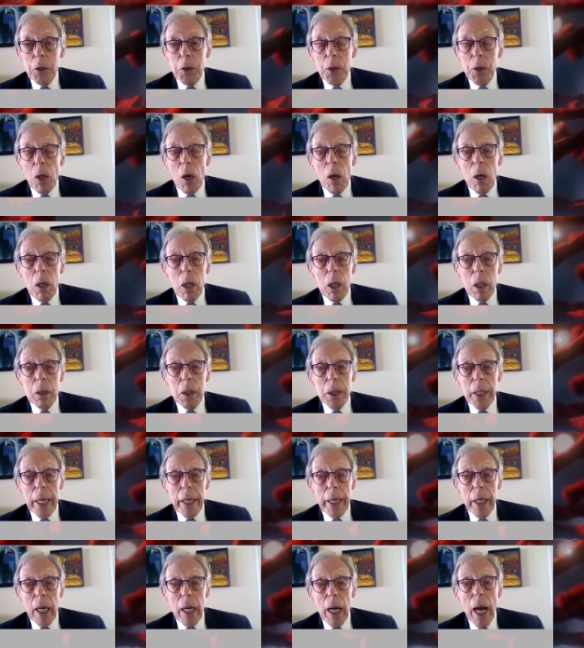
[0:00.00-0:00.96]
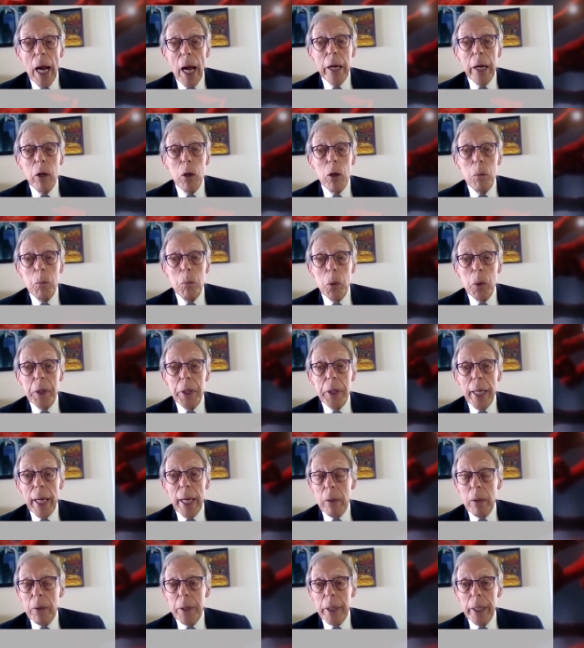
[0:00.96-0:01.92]
SARS had a higher
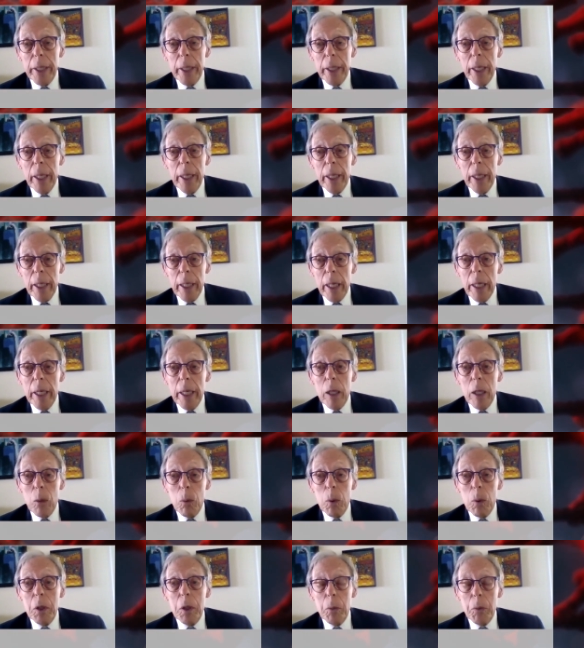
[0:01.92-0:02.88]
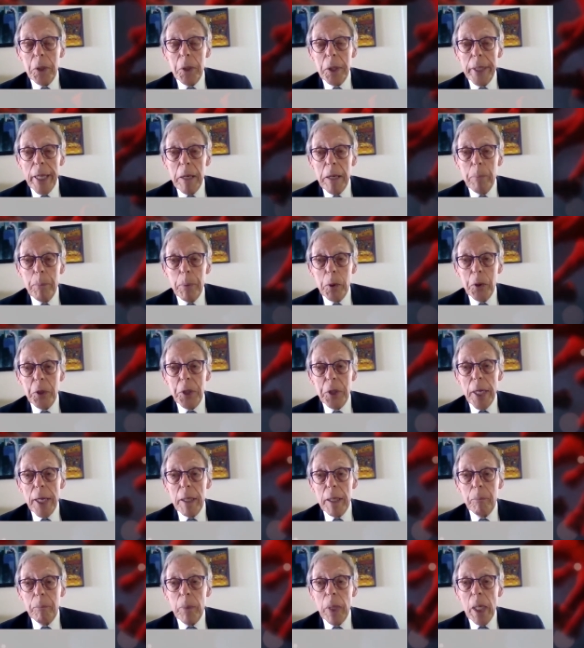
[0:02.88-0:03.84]
mortality. In other words, it was
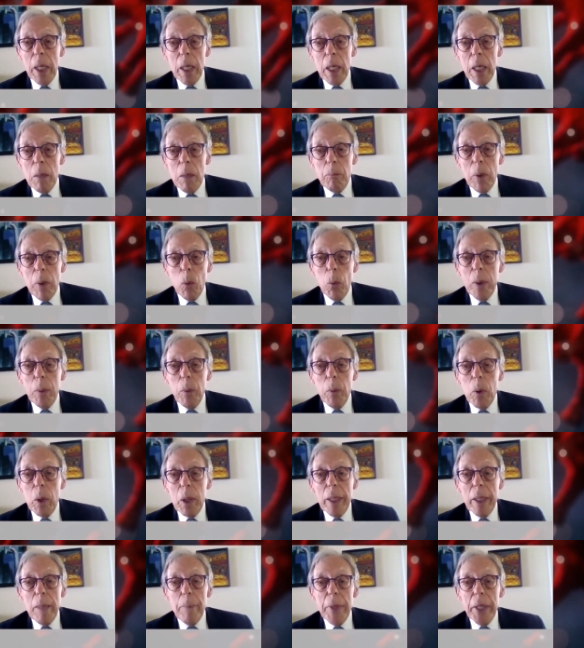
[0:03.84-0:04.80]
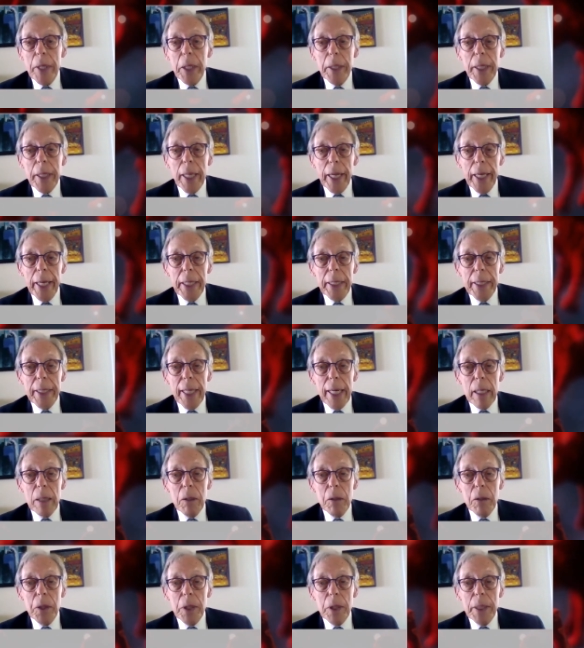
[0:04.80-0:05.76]
10%, but we were limited to
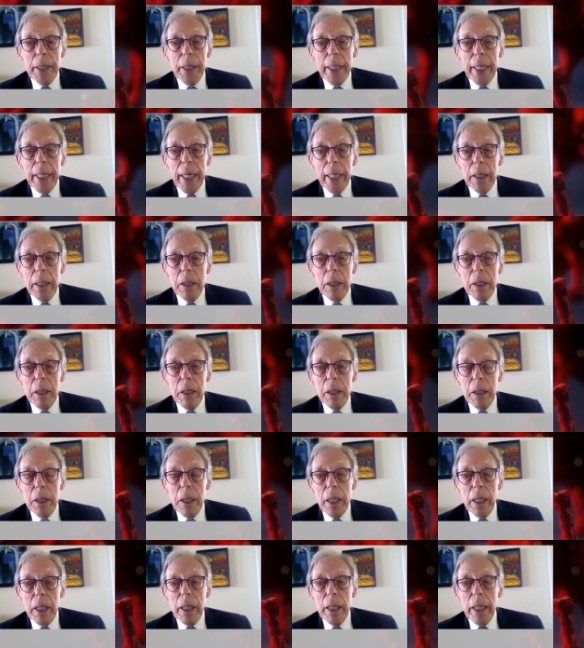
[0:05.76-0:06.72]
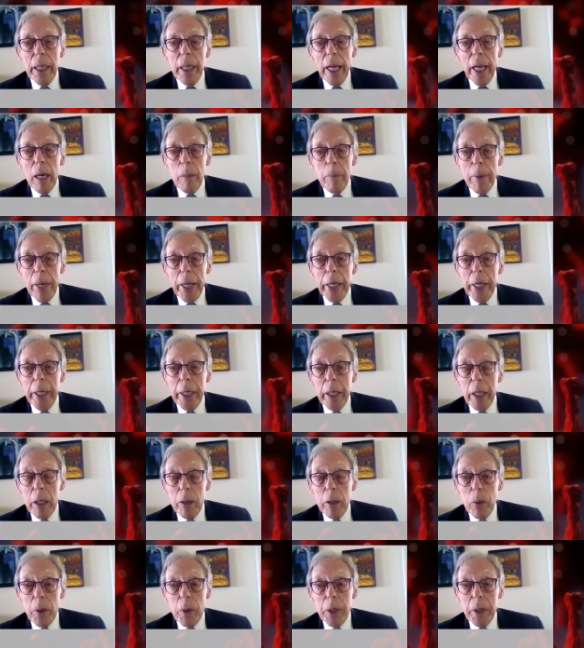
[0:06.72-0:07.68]
8,000 cases and about
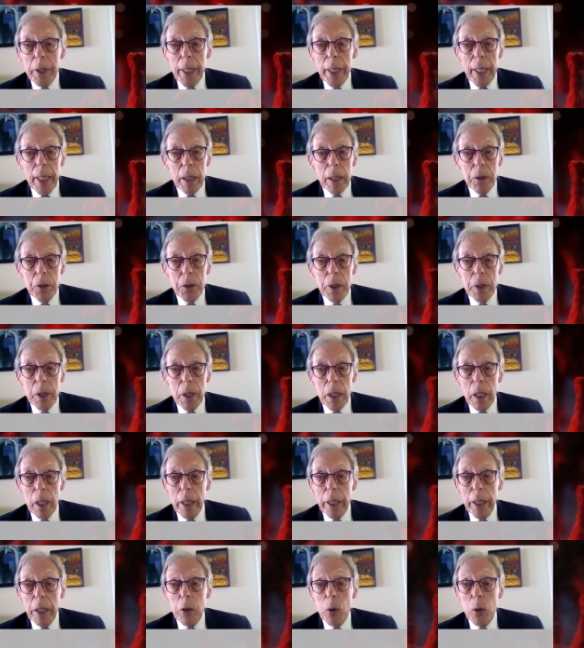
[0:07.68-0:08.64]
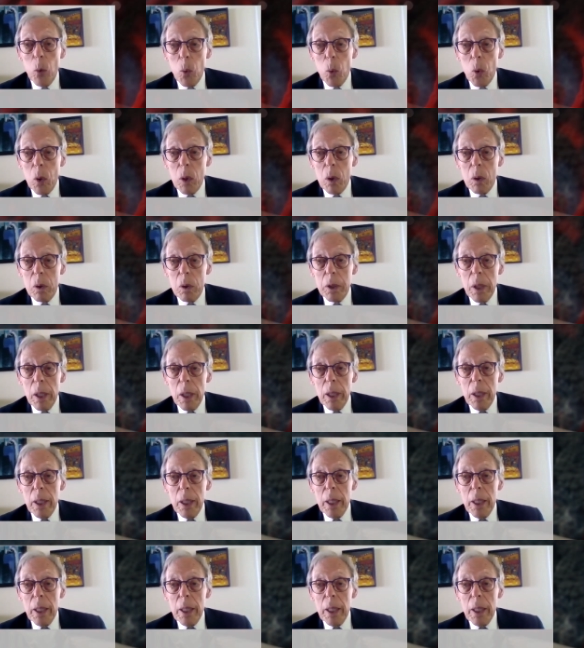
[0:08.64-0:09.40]
800 deaths in the world.